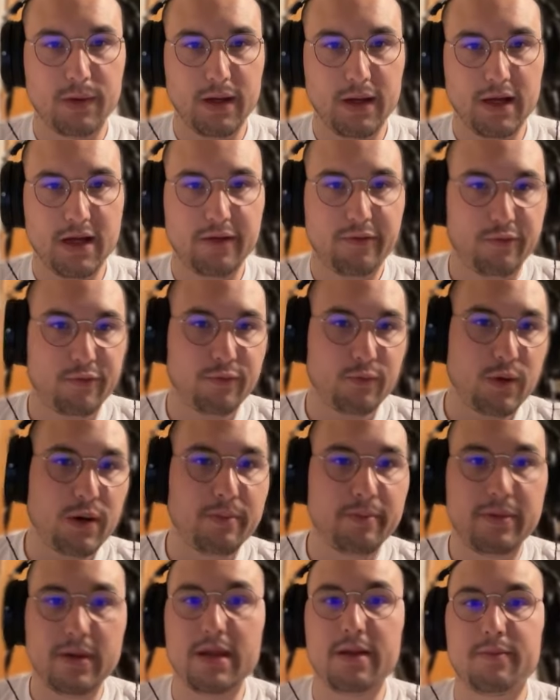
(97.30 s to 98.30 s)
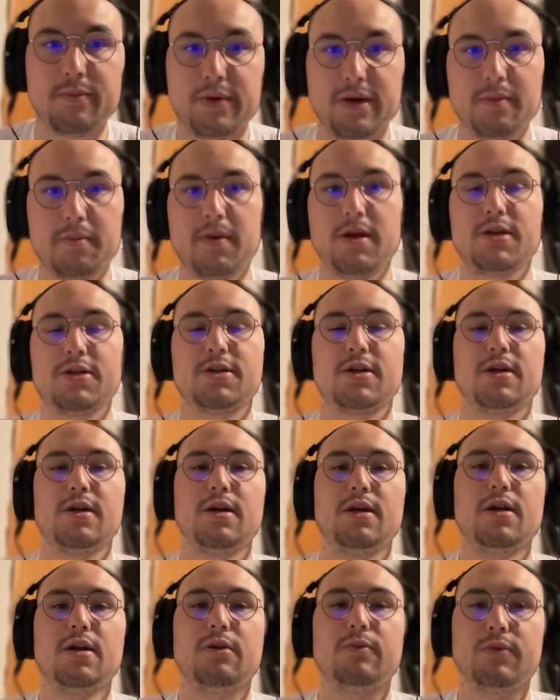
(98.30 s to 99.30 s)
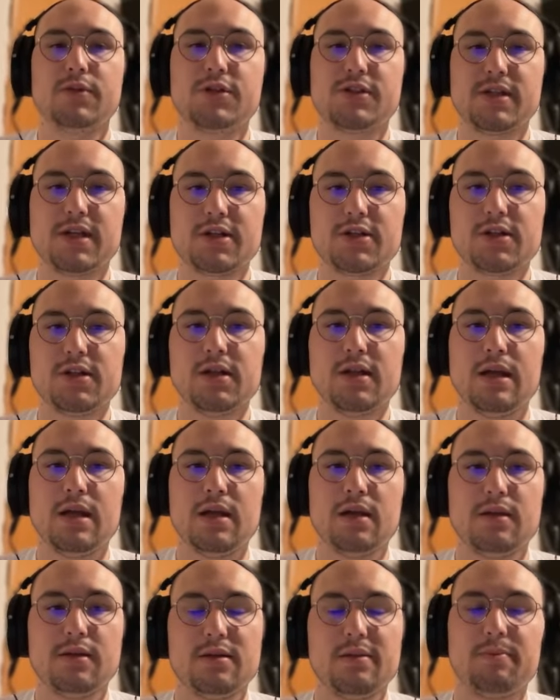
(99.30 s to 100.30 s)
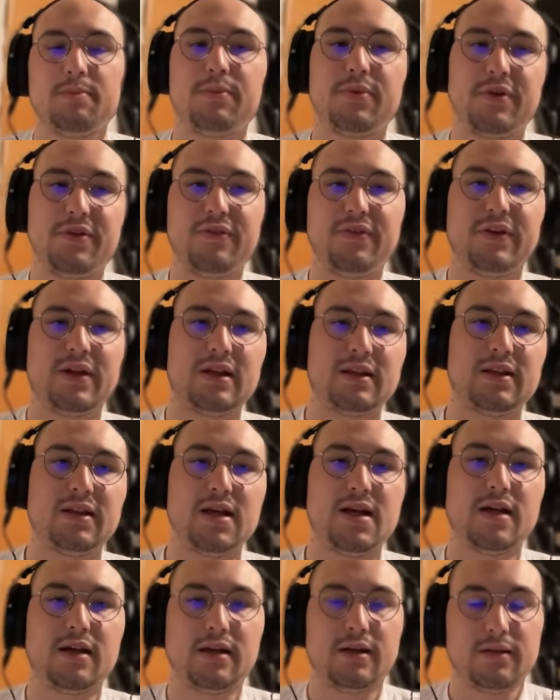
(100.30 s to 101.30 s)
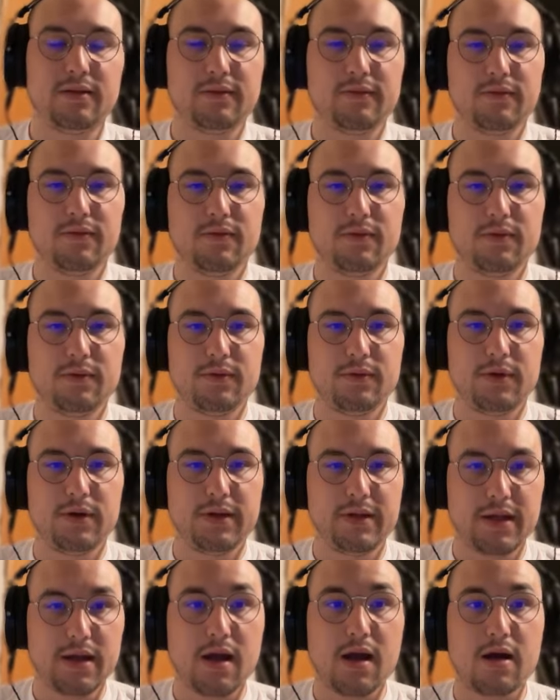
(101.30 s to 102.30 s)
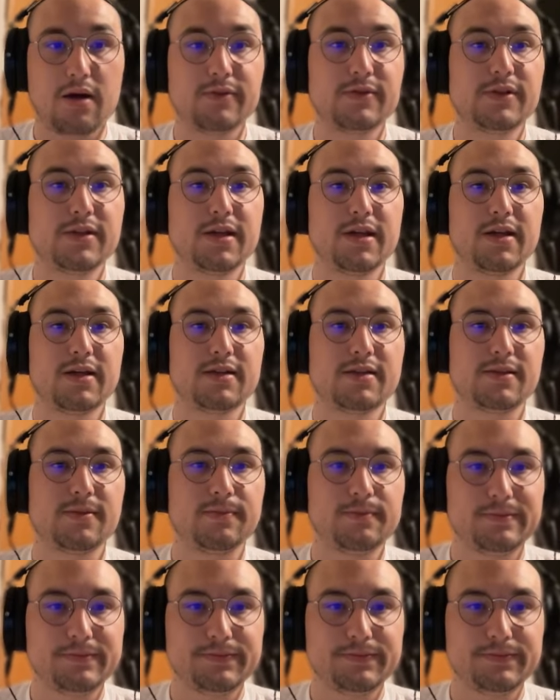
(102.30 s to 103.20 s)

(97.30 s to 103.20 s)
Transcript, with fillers: half of one beat pretty much which is actually the perfect length for the house kicks